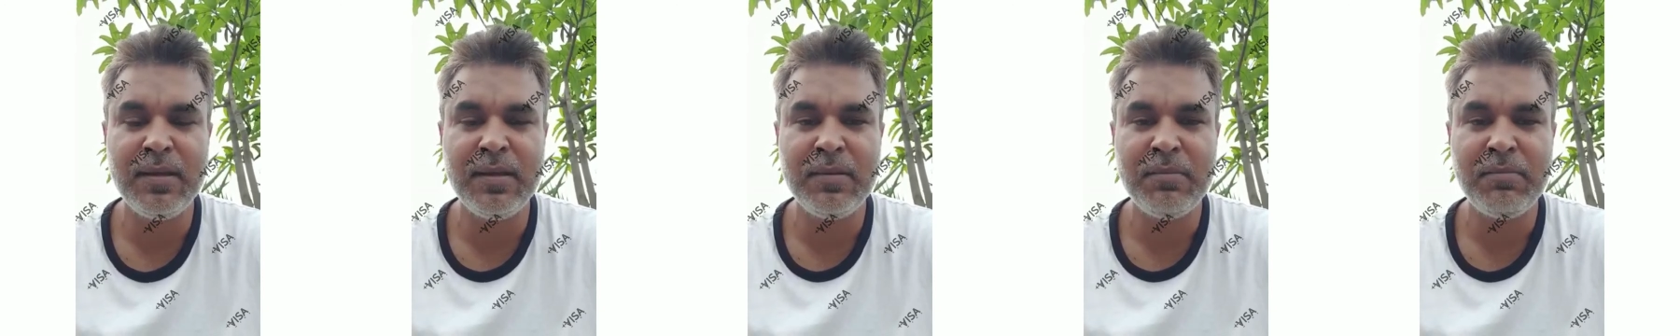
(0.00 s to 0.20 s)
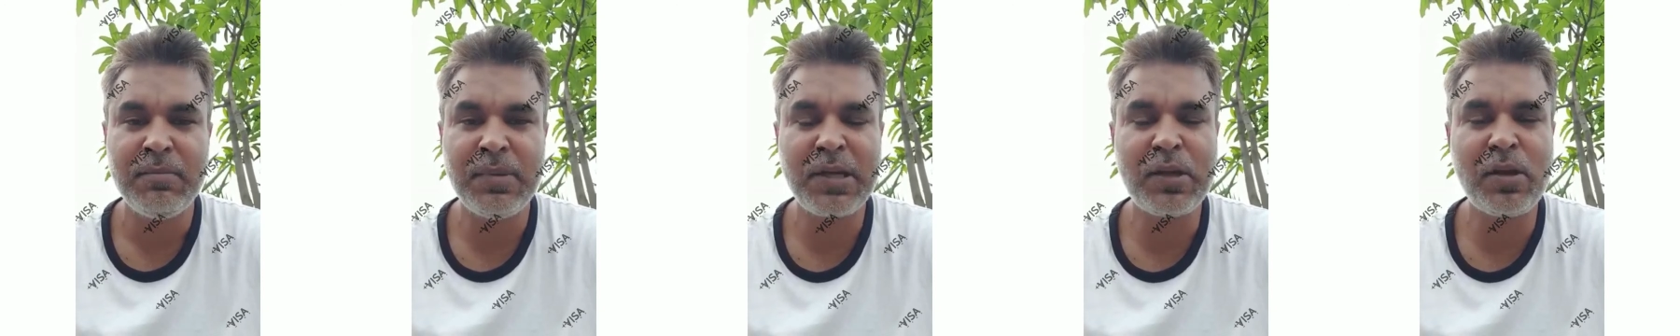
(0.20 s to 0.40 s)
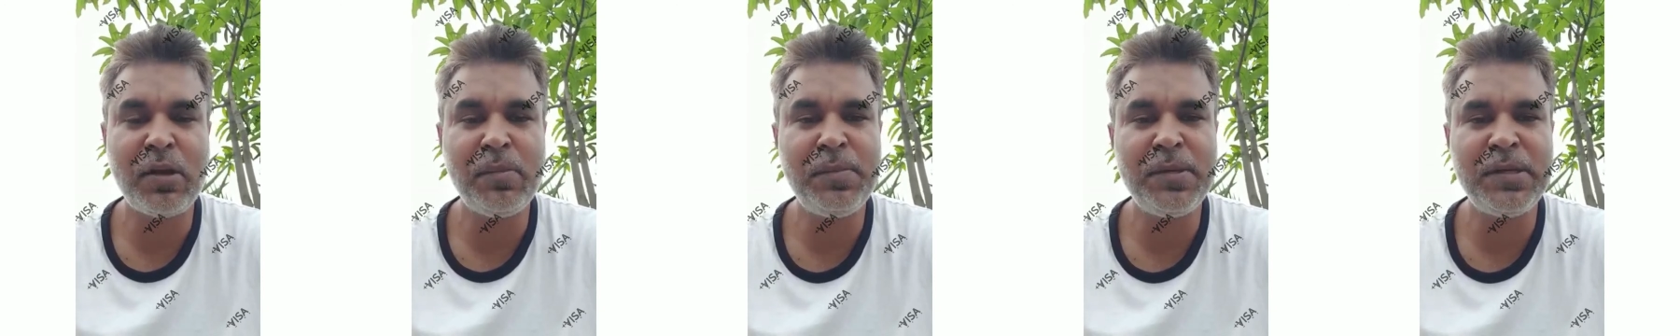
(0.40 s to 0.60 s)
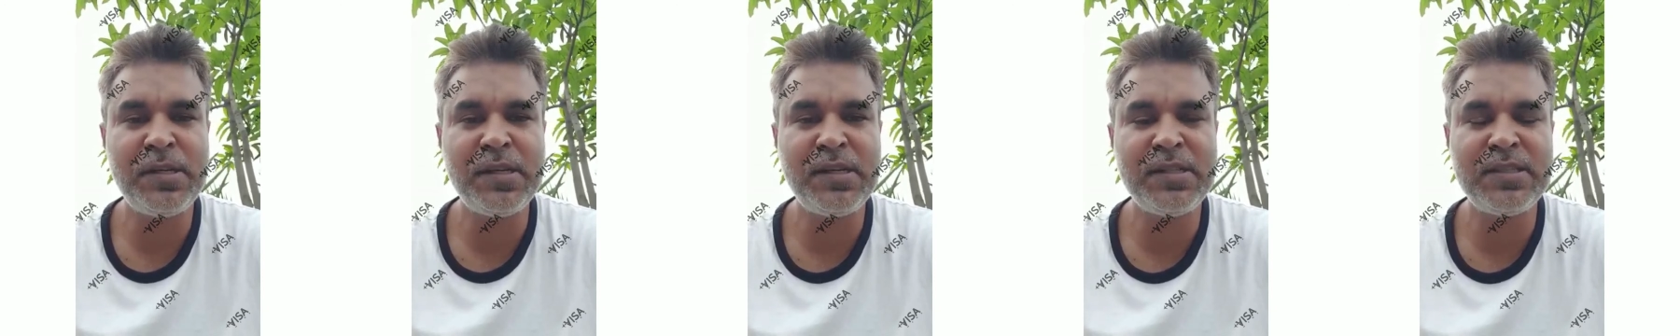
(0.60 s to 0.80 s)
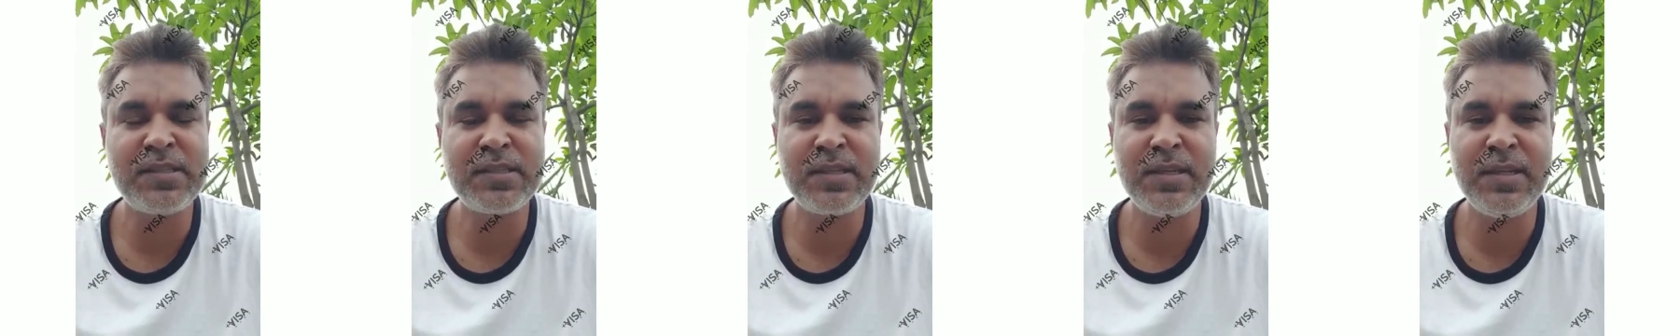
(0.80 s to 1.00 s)
My
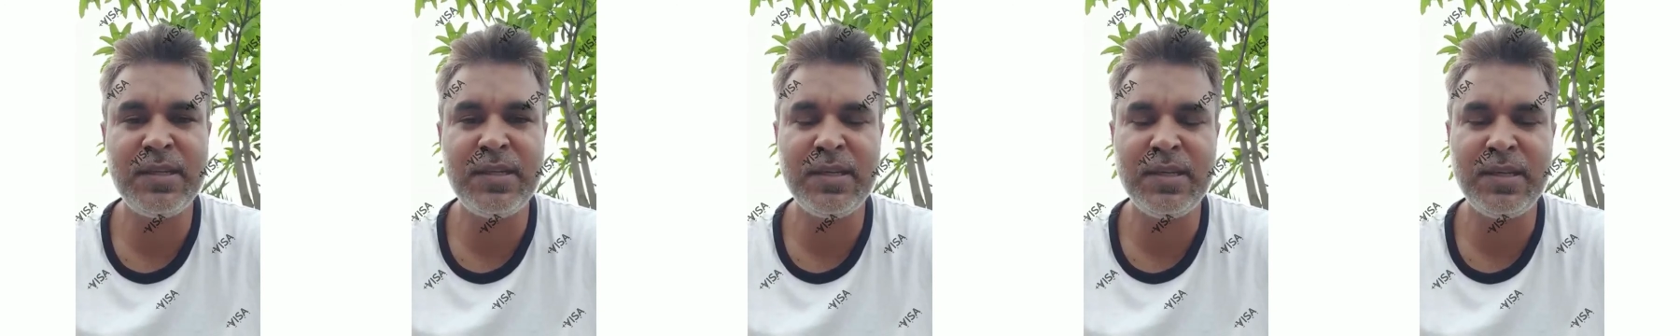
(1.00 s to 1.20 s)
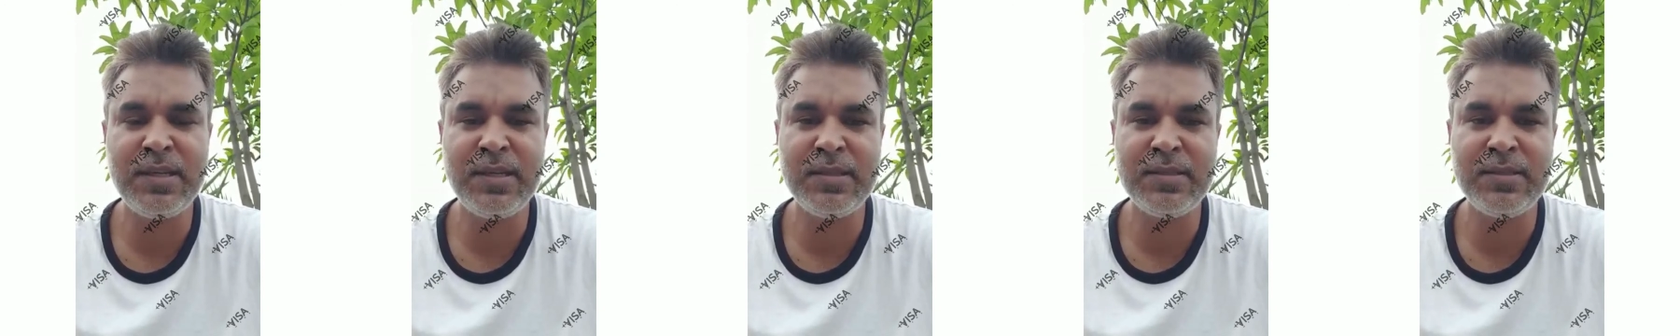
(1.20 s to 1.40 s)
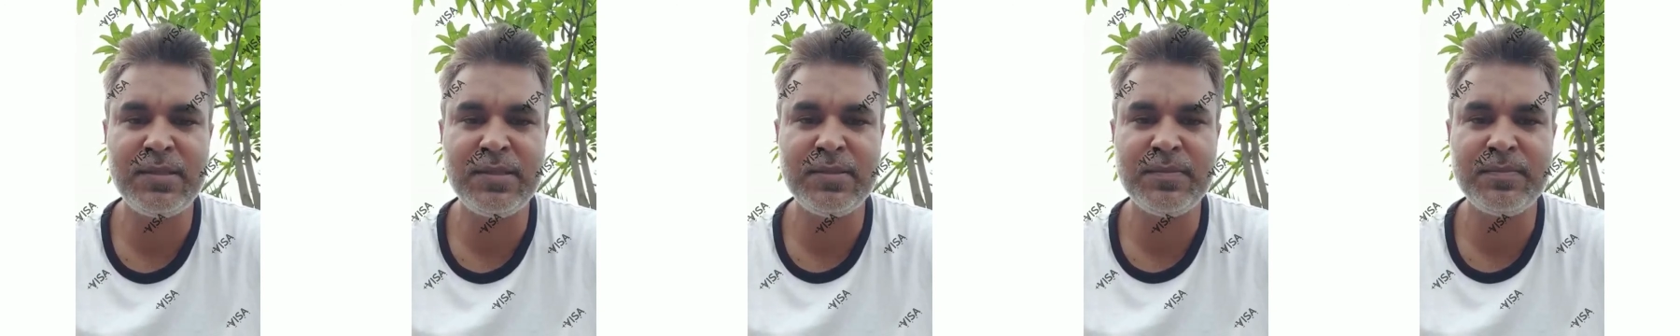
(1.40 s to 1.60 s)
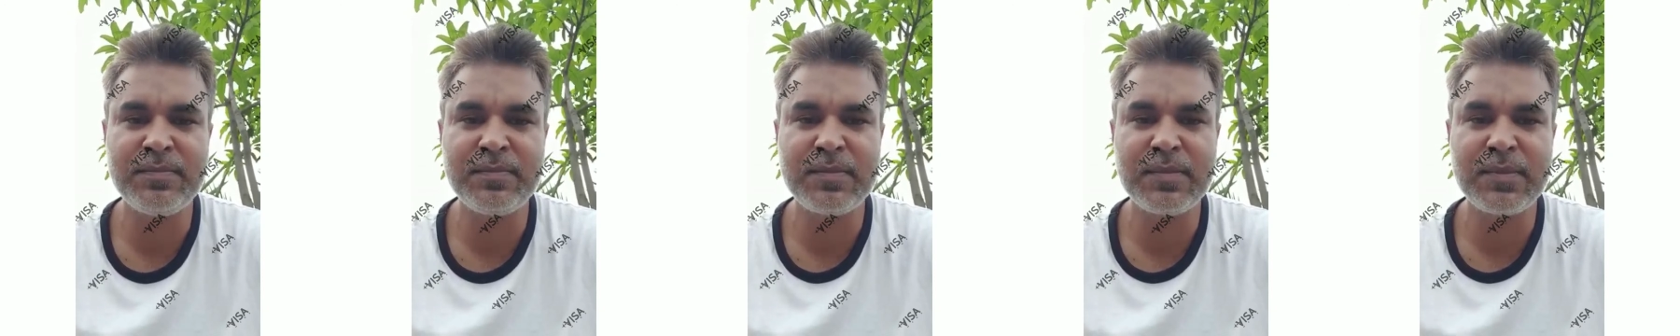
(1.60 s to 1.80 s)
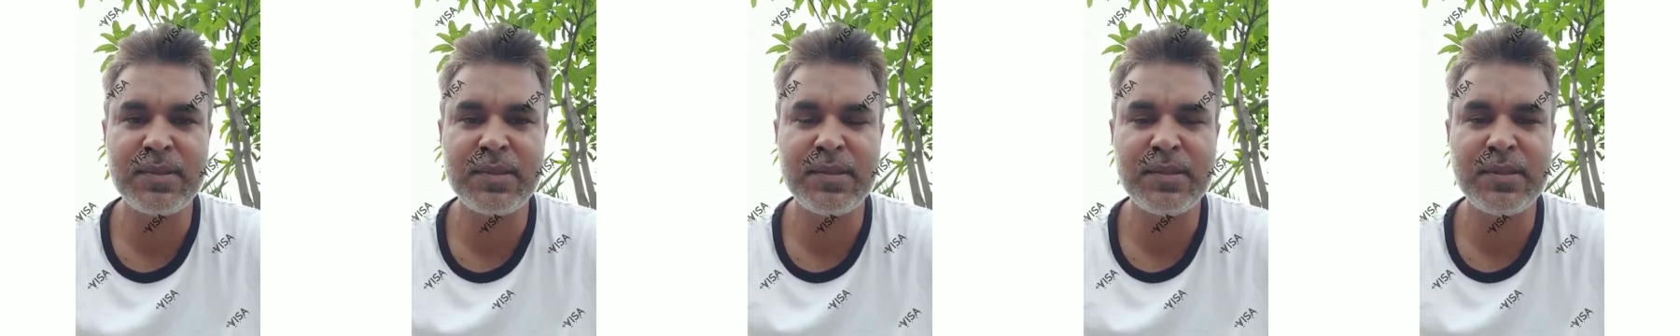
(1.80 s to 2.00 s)
computer skill is
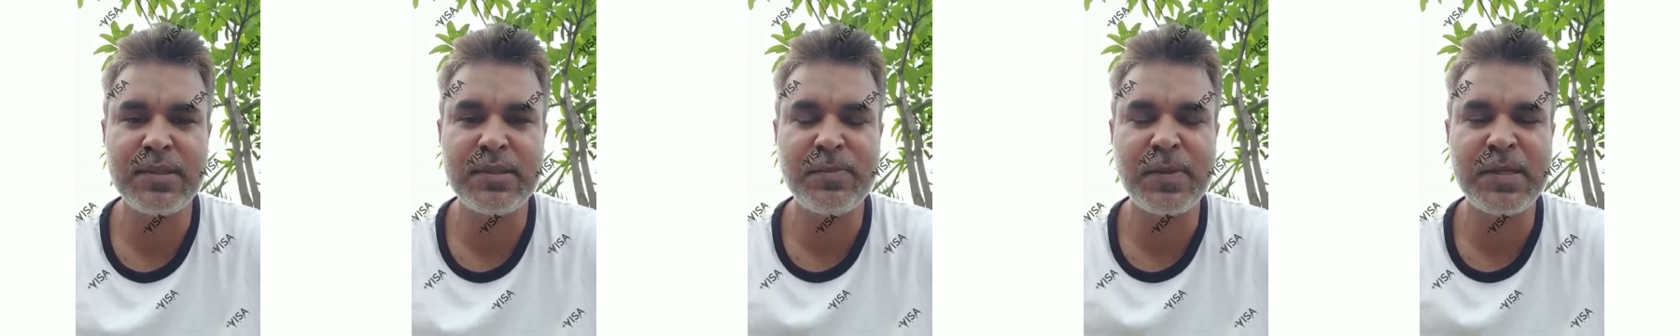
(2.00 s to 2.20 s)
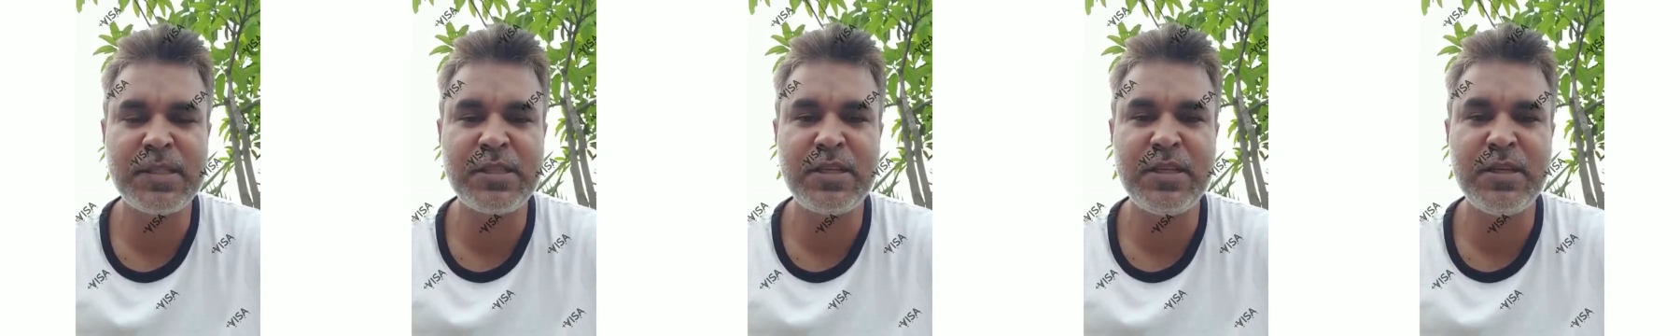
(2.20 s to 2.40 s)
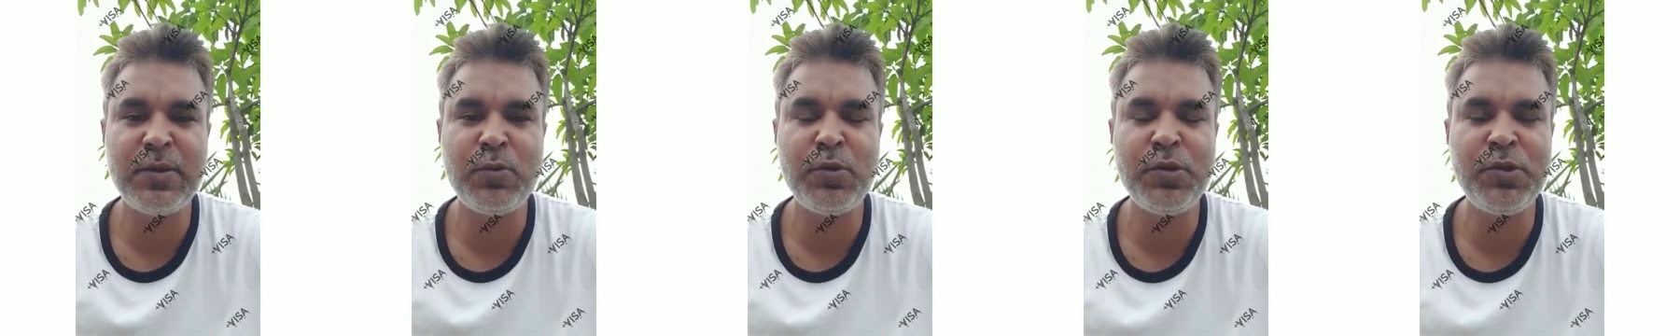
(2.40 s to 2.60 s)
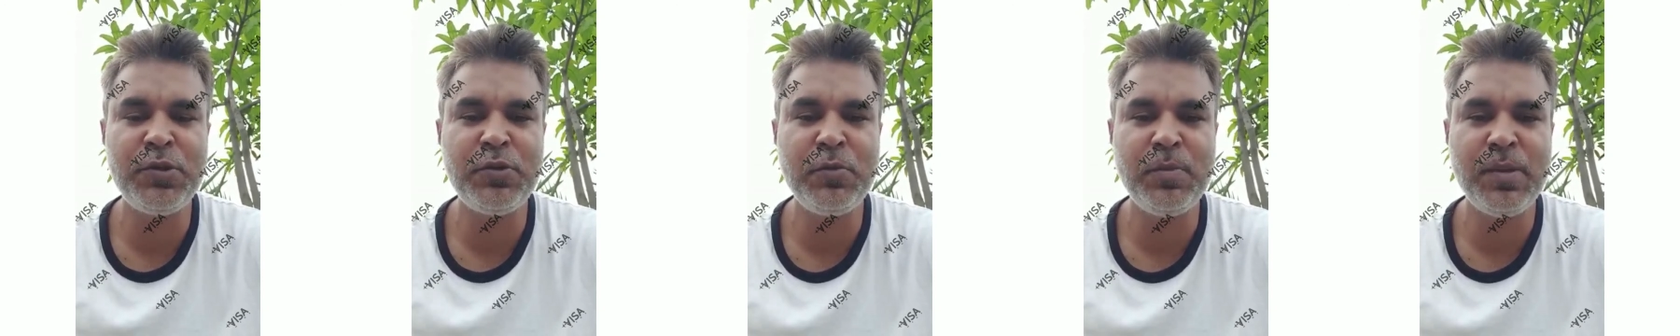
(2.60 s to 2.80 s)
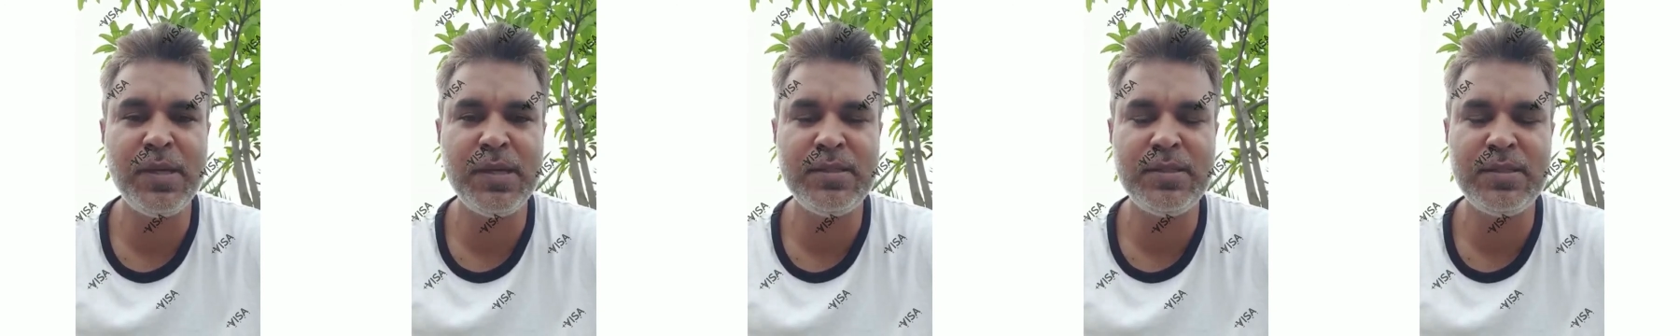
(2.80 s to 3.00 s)
especially window
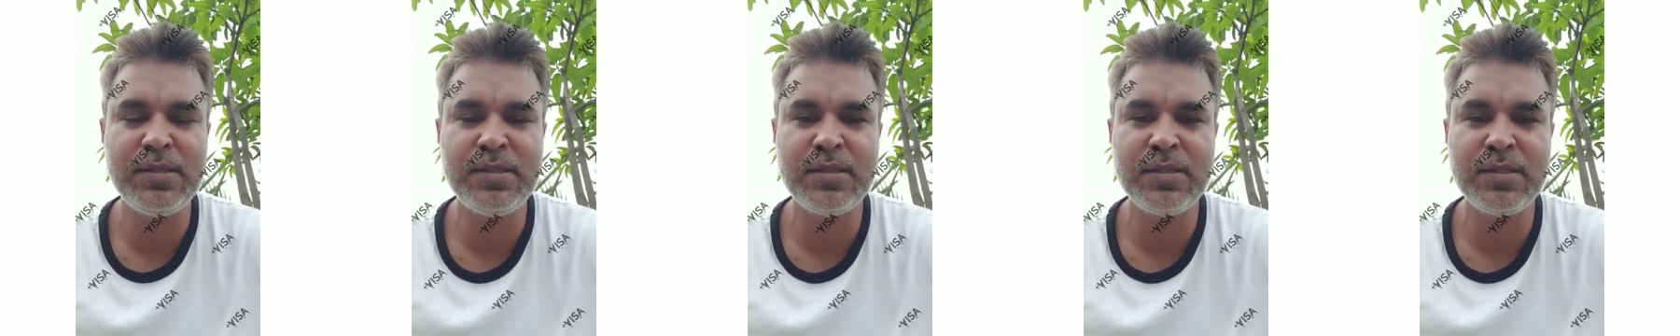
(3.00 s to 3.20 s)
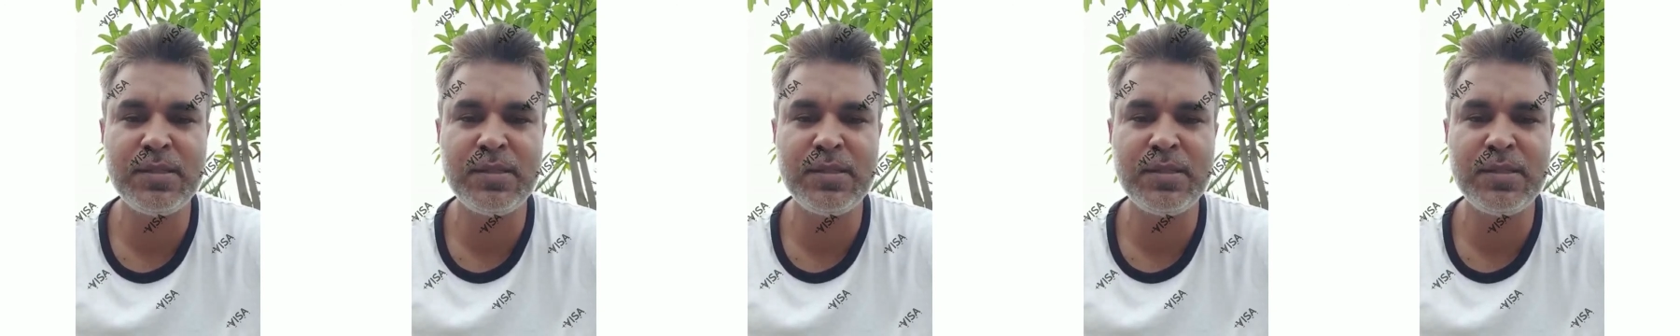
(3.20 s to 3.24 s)
based,